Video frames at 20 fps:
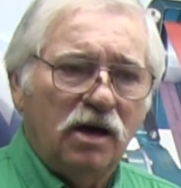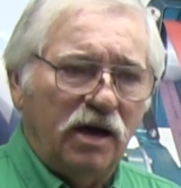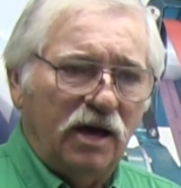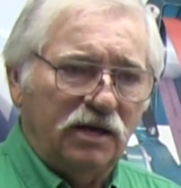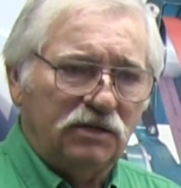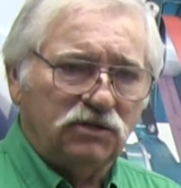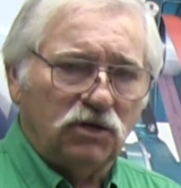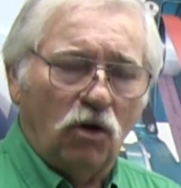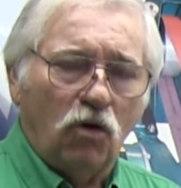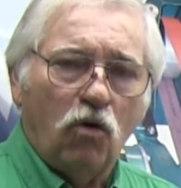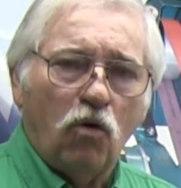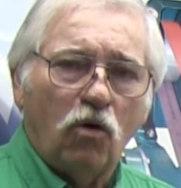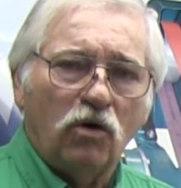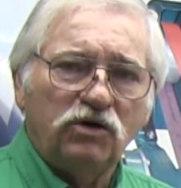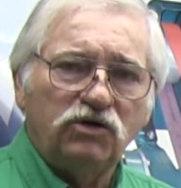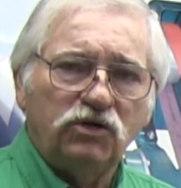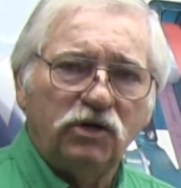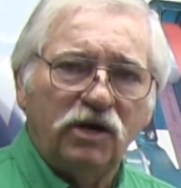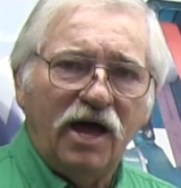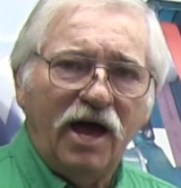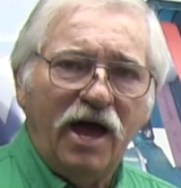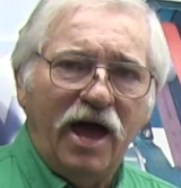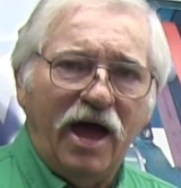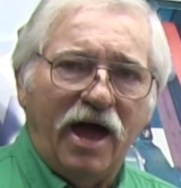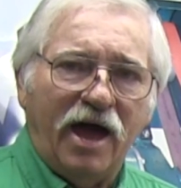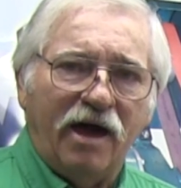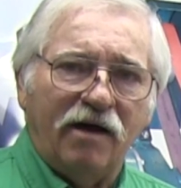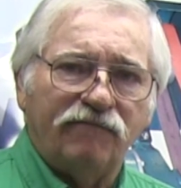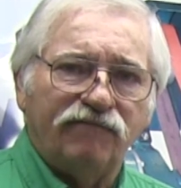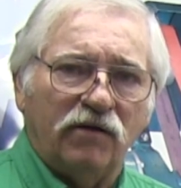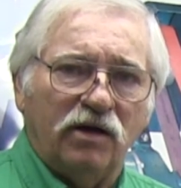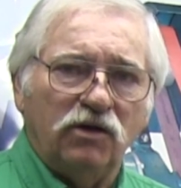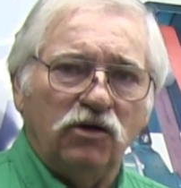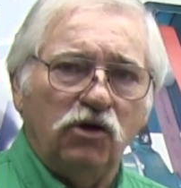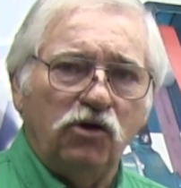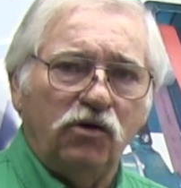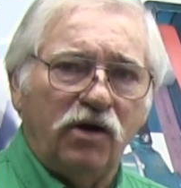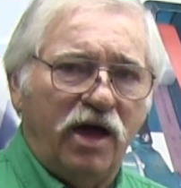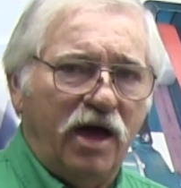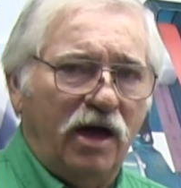It's a horse a half, and
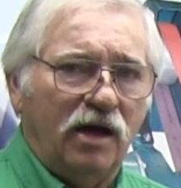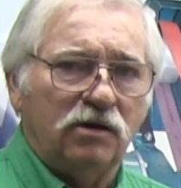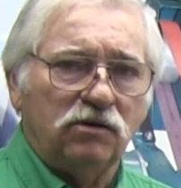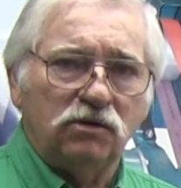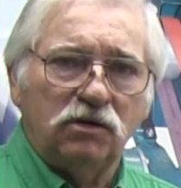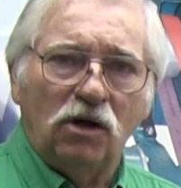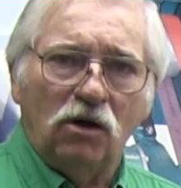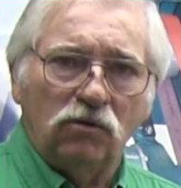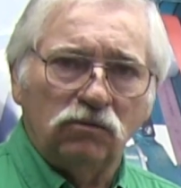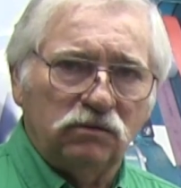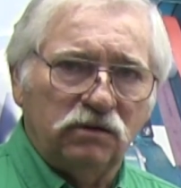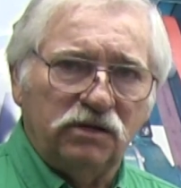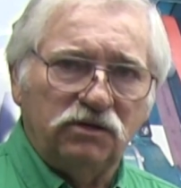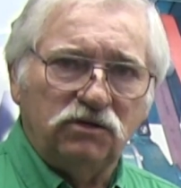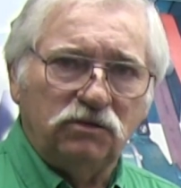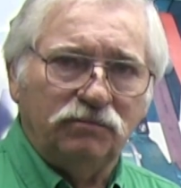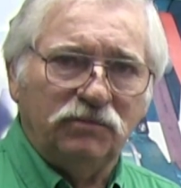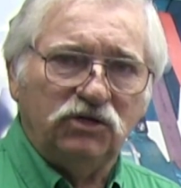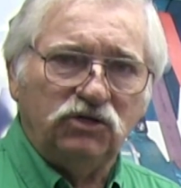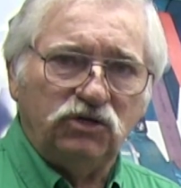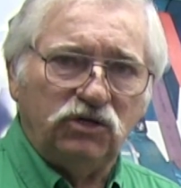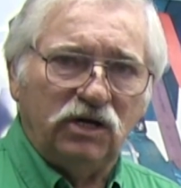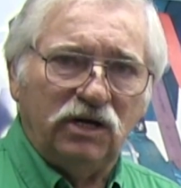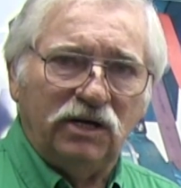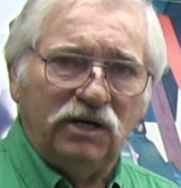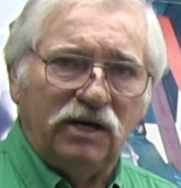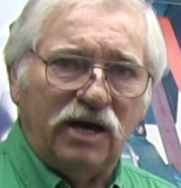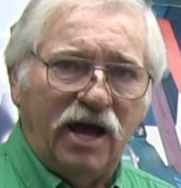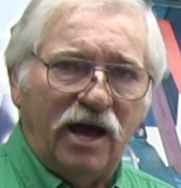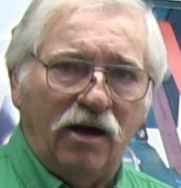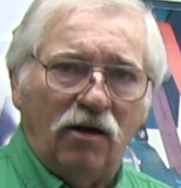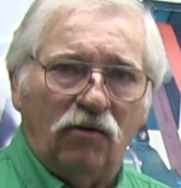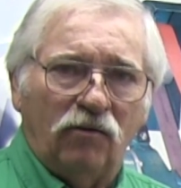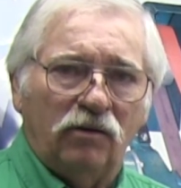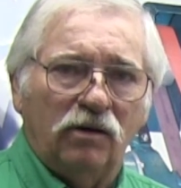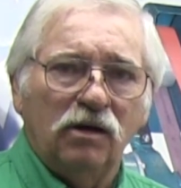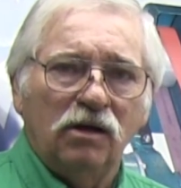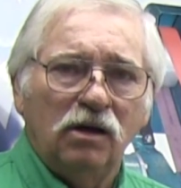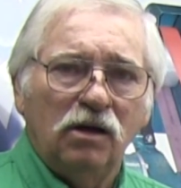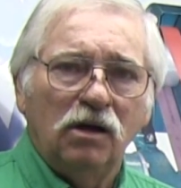you can't dog this machine
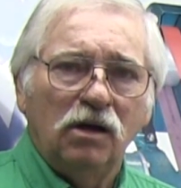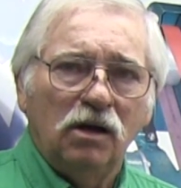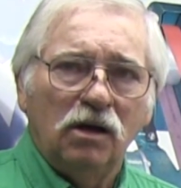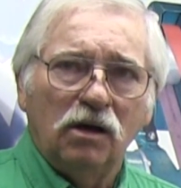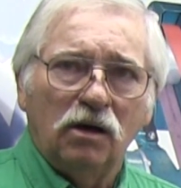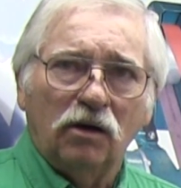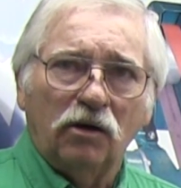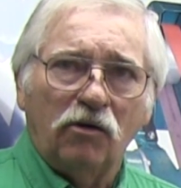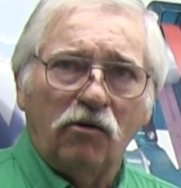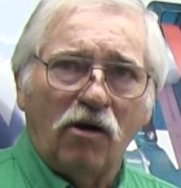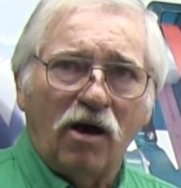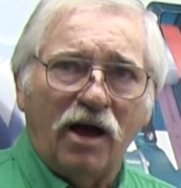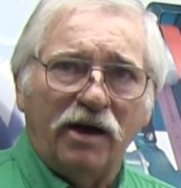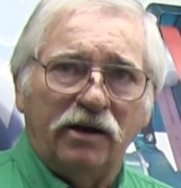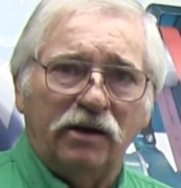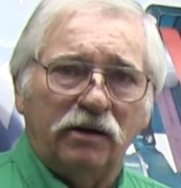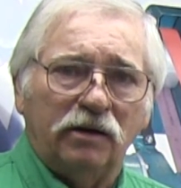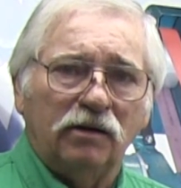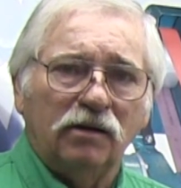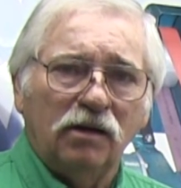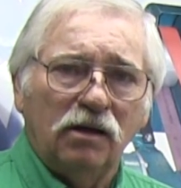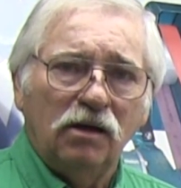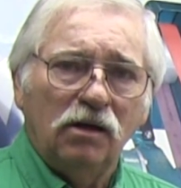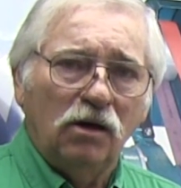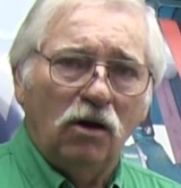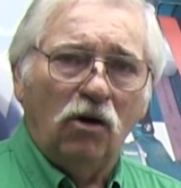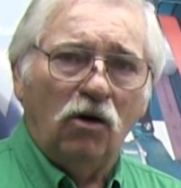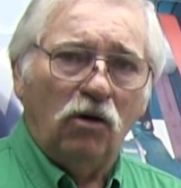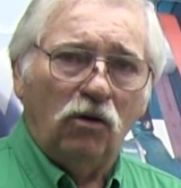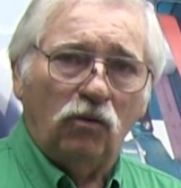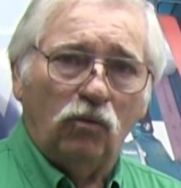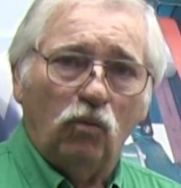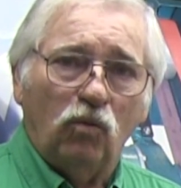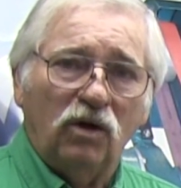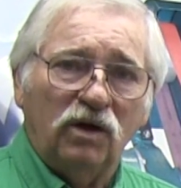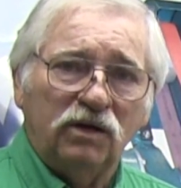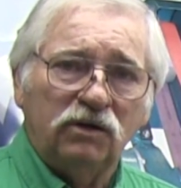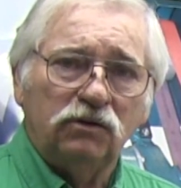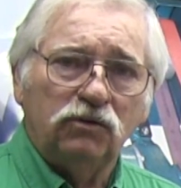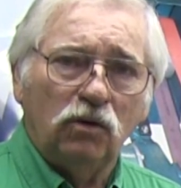down grinding on
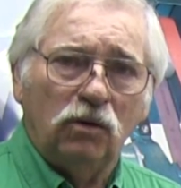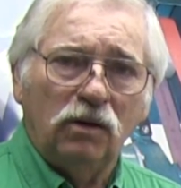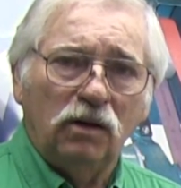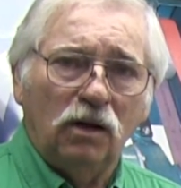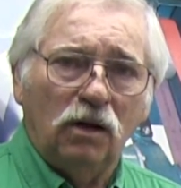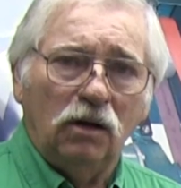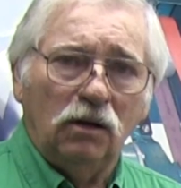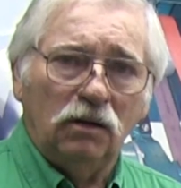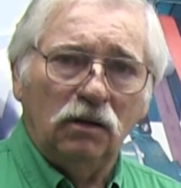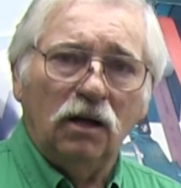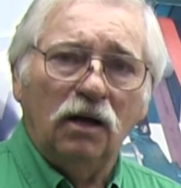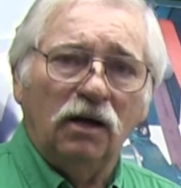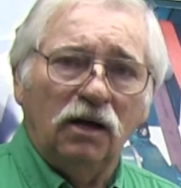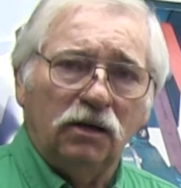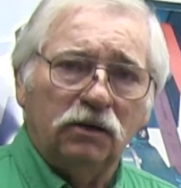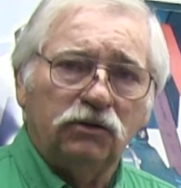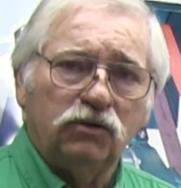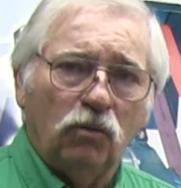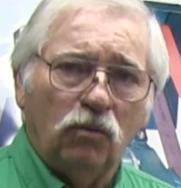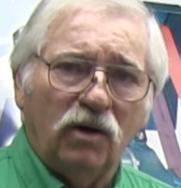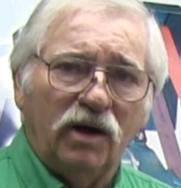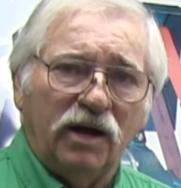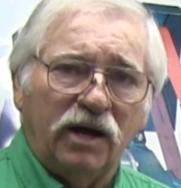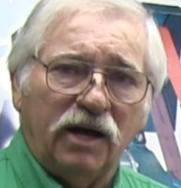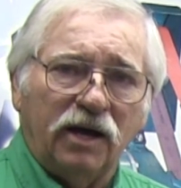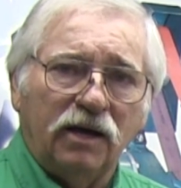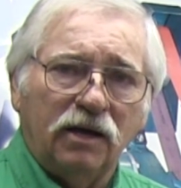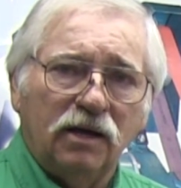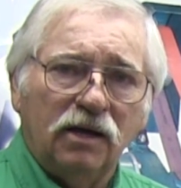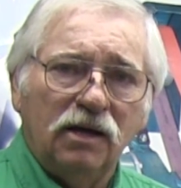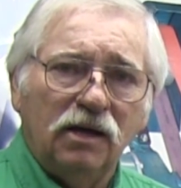120.